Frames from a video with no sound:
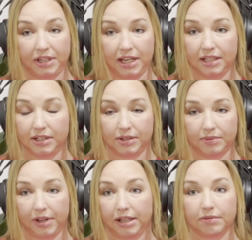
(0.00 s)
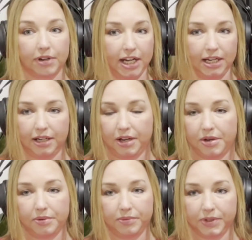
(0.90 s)
is like ready to
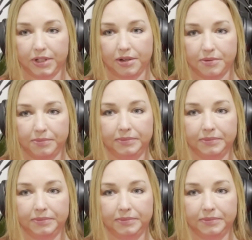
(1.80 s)
go. So